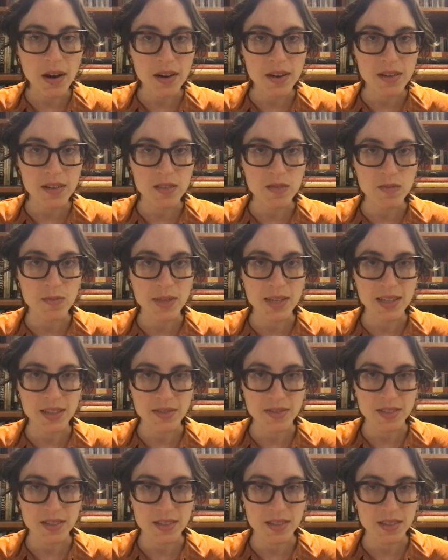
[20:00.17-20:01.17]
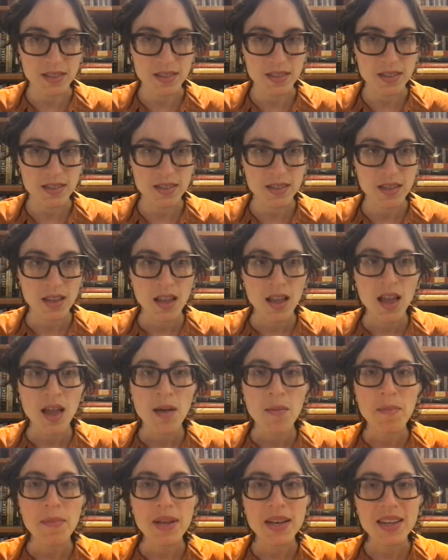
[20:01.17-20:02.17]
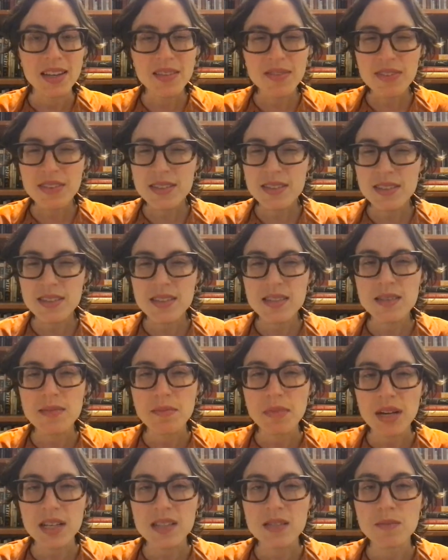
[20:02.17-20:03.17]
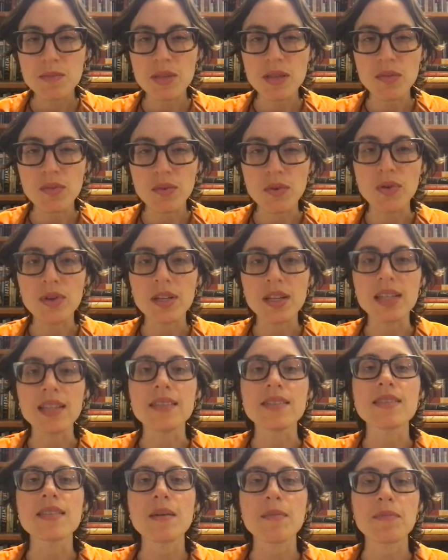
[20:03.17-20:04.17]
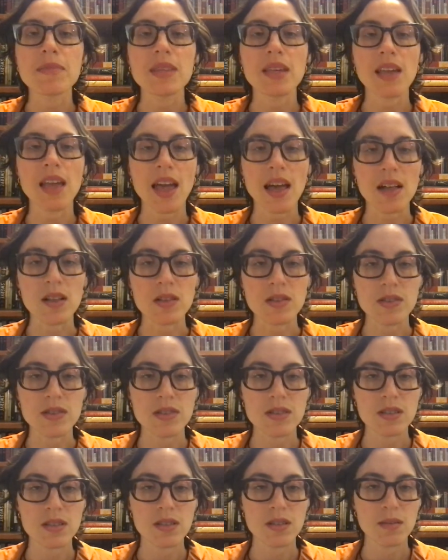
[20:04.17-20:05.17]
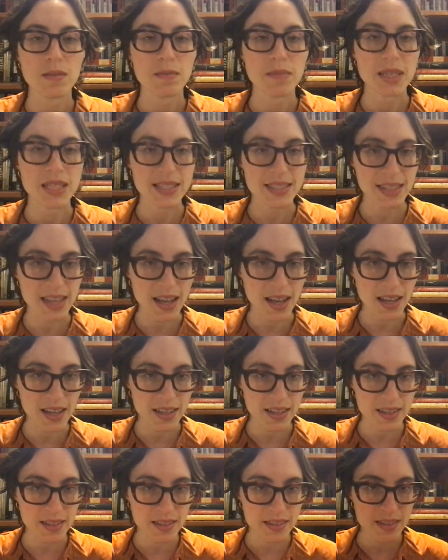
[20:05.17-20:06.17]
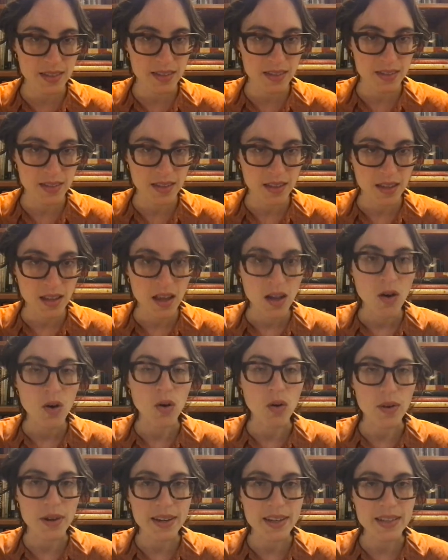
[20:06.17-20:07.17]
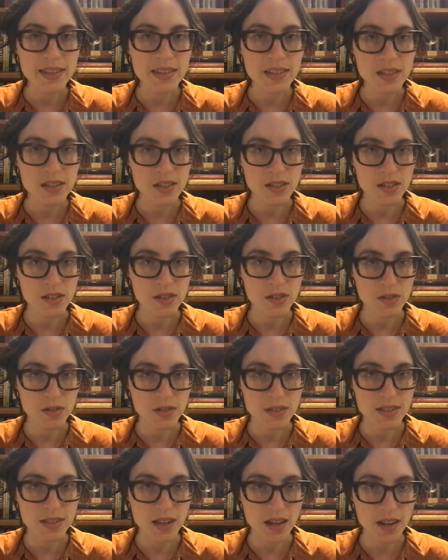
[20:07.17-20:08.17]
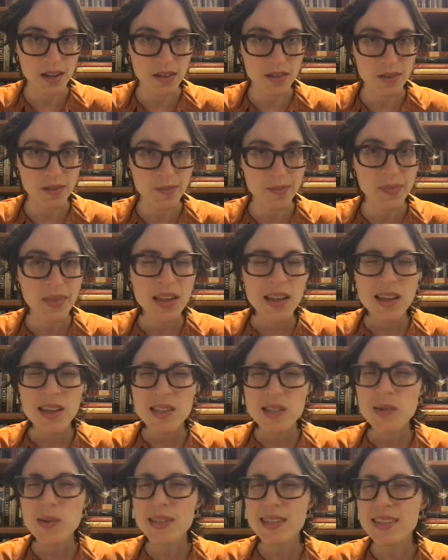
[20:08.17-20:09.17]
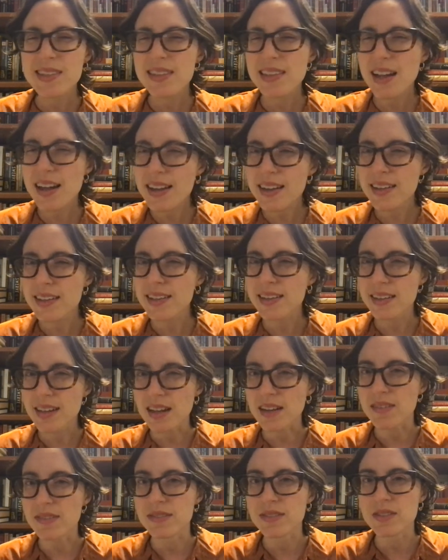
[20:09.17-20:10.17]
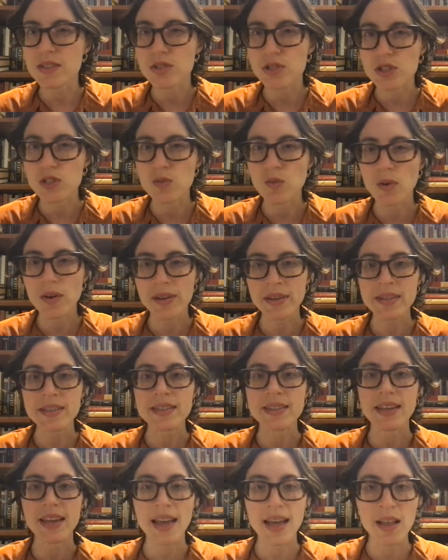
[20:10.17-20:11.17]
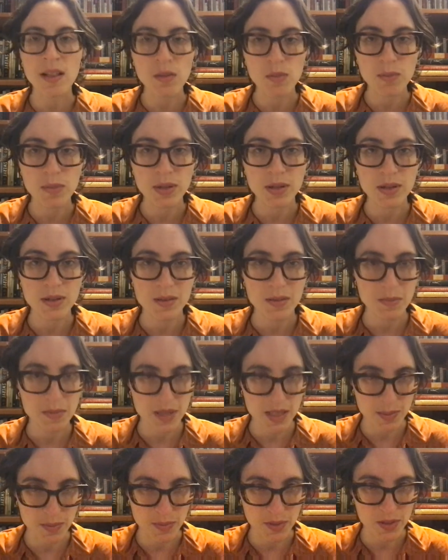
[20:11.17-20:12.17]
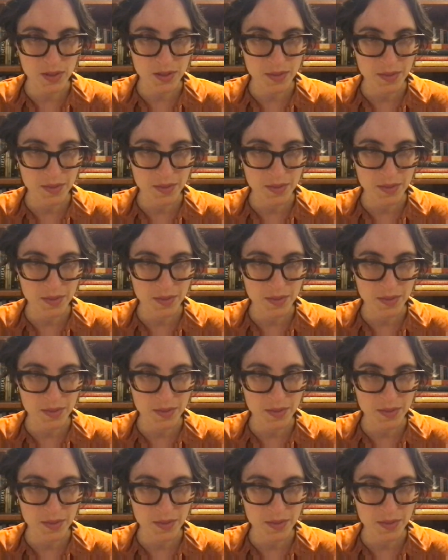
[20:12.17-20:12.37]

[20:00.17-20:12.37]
of beneficence, beneficence must be rooted in something else besides, or in addition to desire. So it's not enough to just want to help people.